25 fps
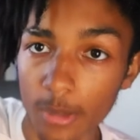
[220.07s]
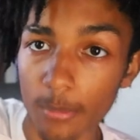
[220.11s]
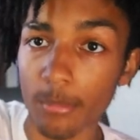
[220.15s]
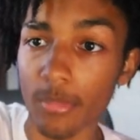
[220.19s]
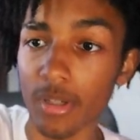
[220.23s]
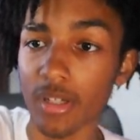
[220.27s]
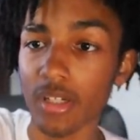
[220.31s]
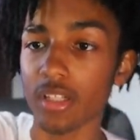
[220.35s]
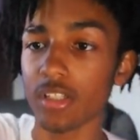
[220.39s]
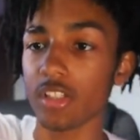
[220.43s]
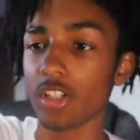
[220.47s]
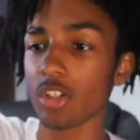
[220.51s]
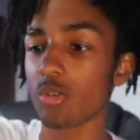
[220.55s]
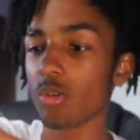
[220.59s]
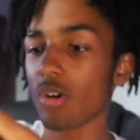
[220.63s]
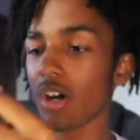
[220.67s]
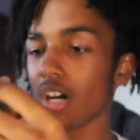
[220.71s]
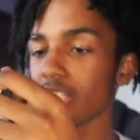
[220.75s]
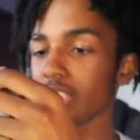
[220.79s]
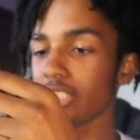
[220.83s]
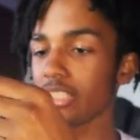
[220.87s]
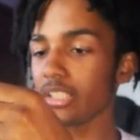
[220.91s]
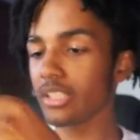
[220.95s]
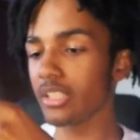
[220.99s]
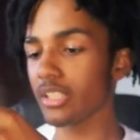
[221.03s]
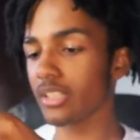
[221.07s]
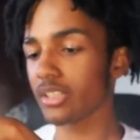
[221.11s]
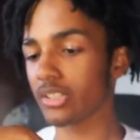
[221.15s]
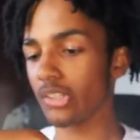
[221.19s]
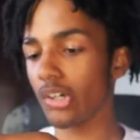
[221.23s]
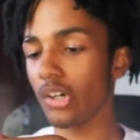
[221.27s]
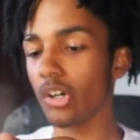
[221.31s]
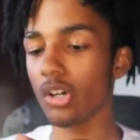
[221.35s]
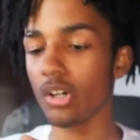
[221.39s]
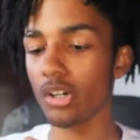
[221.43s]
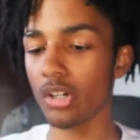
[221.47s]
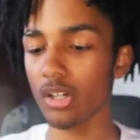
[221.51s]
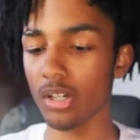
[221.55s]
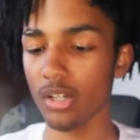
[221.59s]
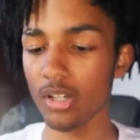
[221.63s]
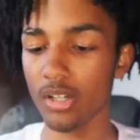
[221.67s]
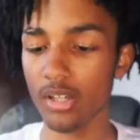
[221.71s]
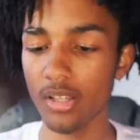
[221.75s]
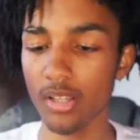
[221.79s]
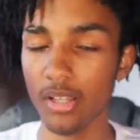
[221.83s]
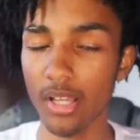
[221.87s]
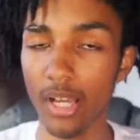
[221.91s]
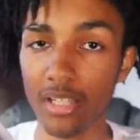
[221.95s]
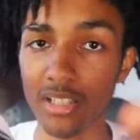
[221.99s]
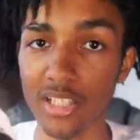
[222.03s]
but the quality is hard.
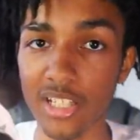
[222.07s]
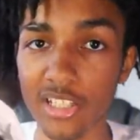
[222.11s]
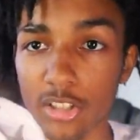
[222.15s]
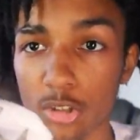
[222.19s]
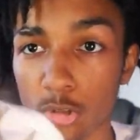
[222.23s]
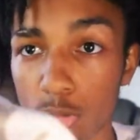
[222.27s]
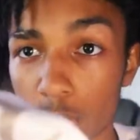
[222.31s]
I like the